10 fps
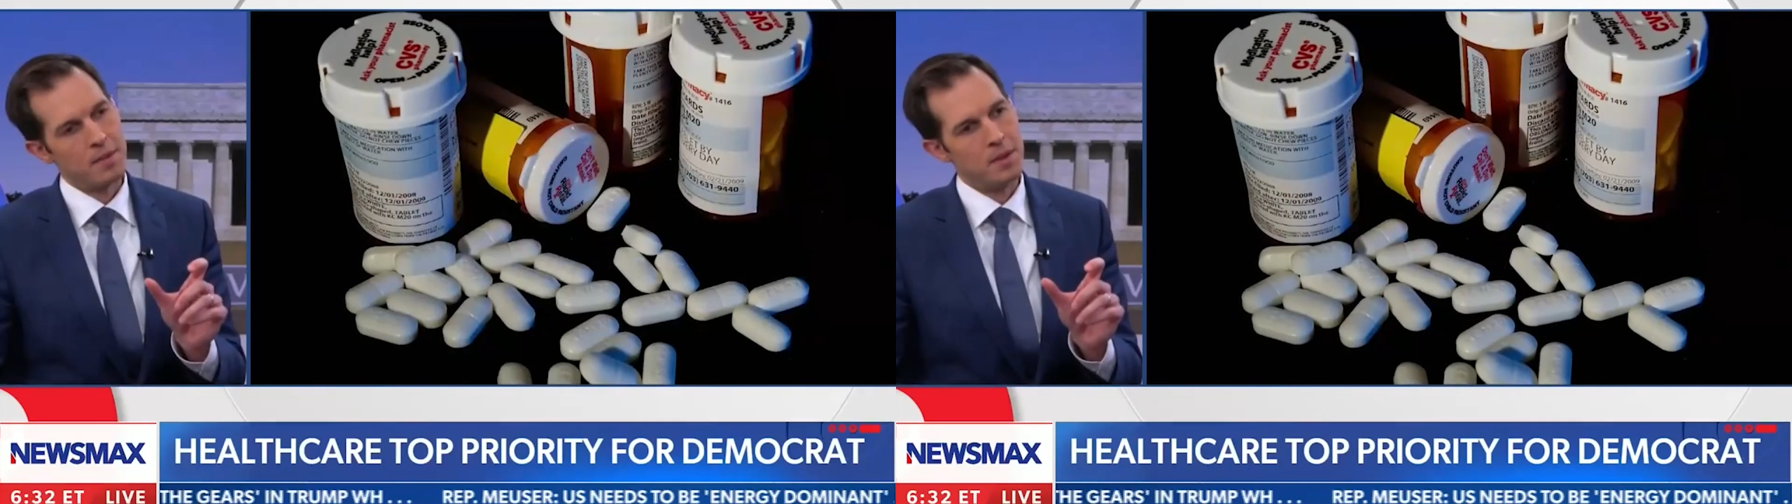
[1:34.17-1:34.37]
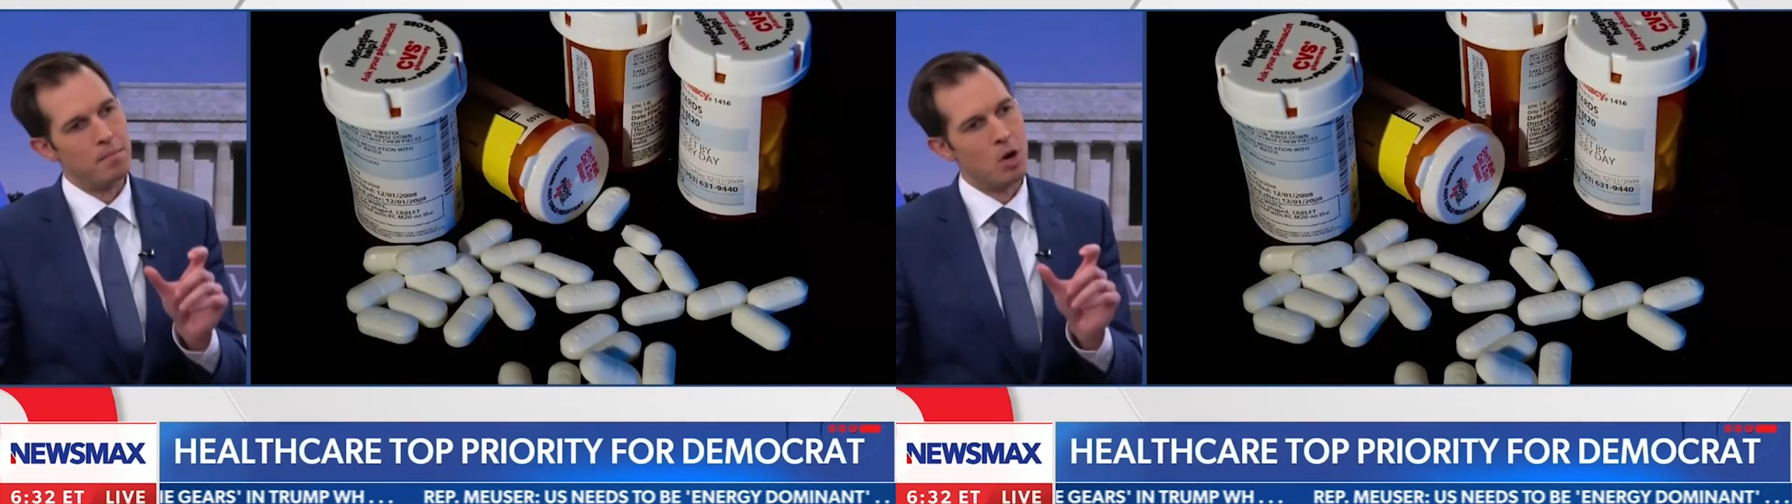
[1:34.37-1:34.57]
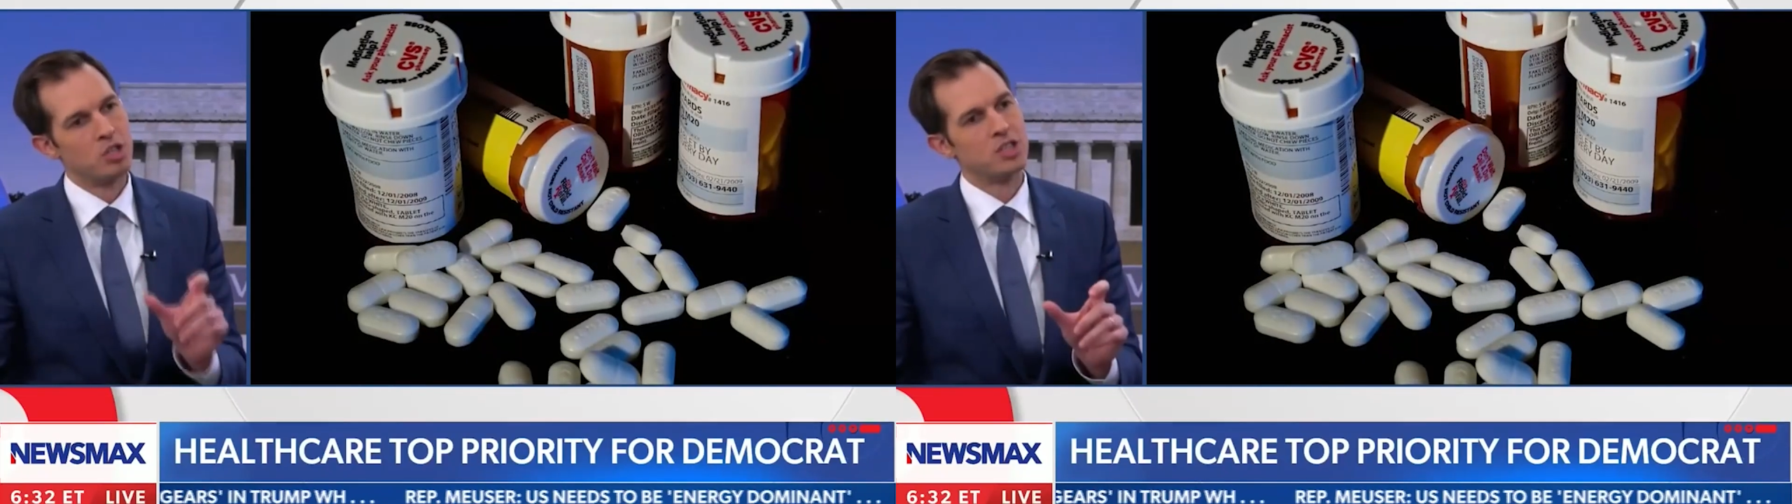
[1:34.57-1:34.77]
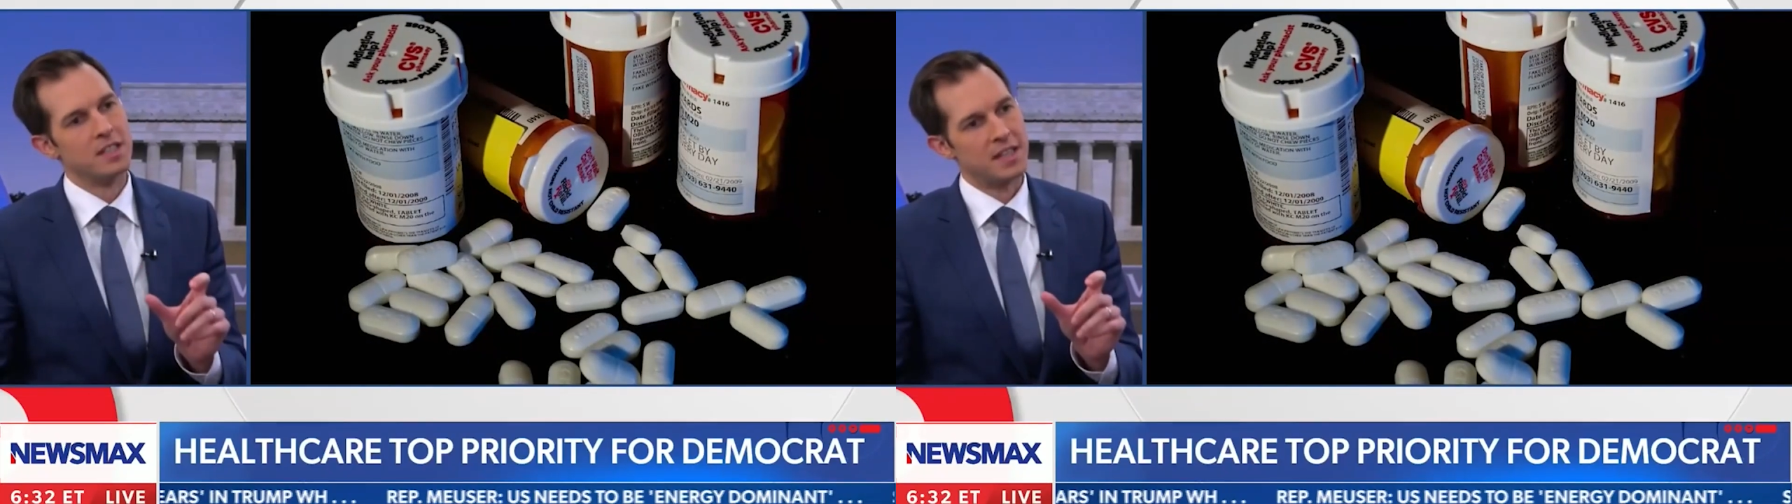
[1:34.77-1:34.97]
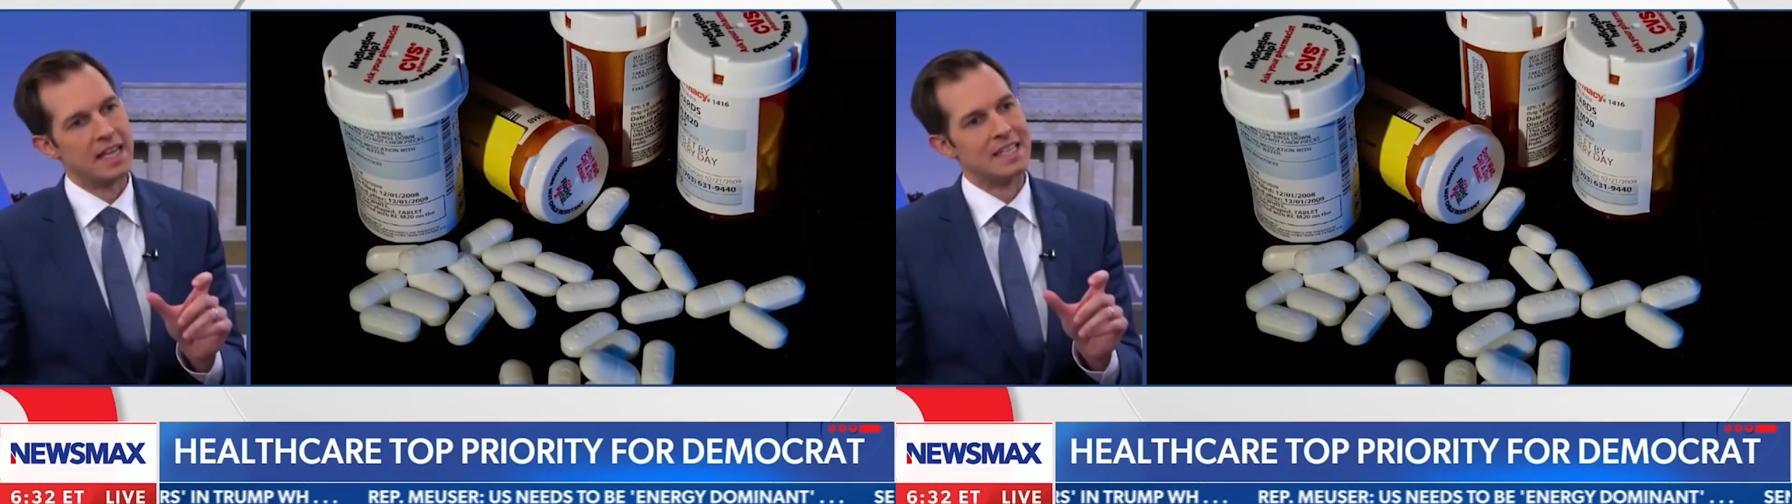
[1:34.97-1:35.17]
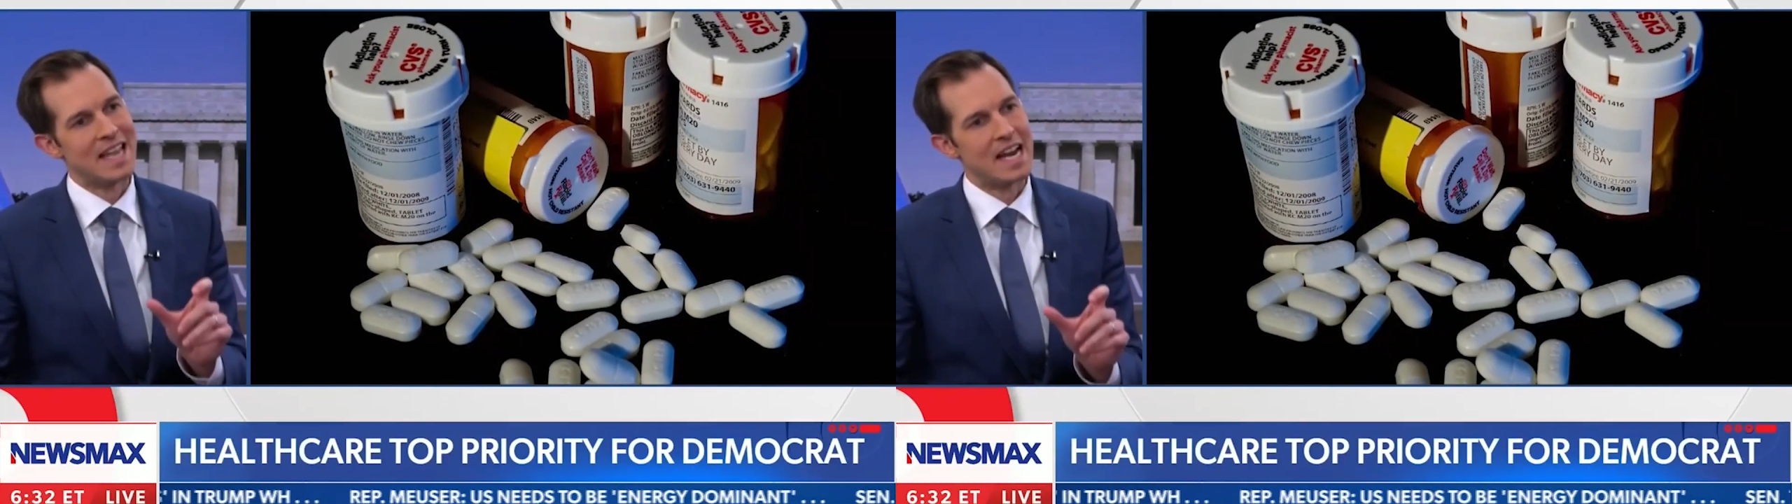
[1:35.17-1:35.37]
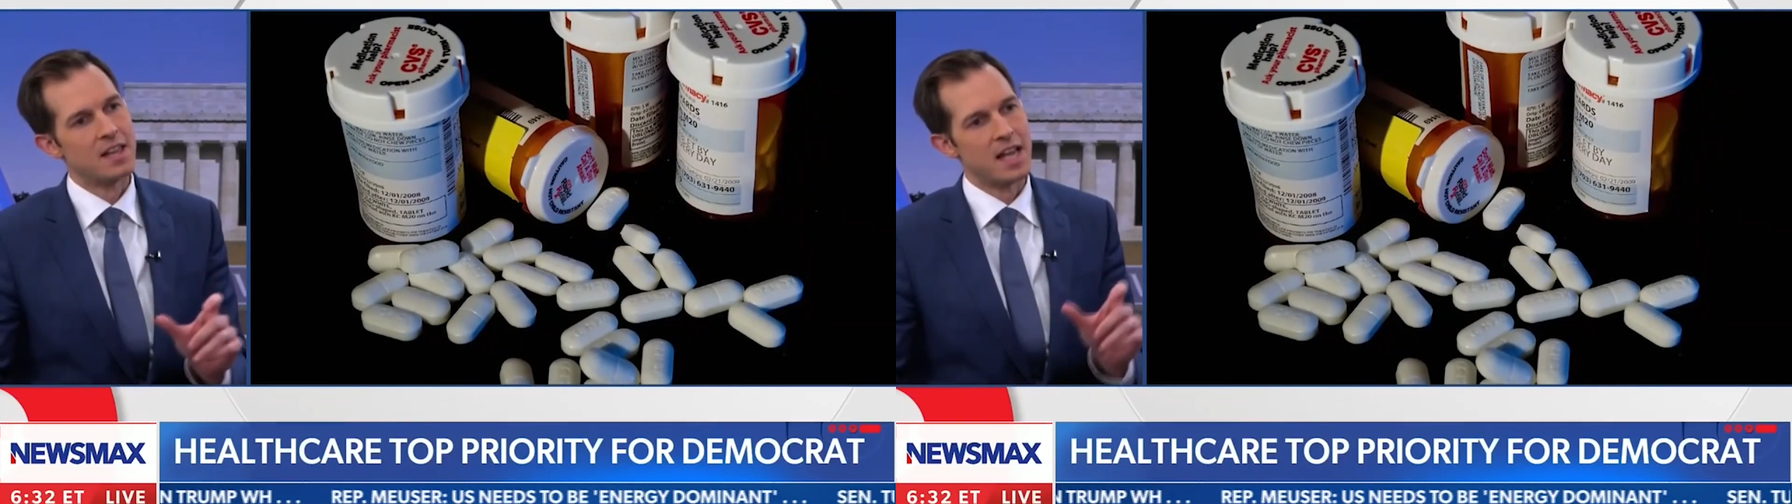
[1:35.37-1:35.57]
the margin that they can take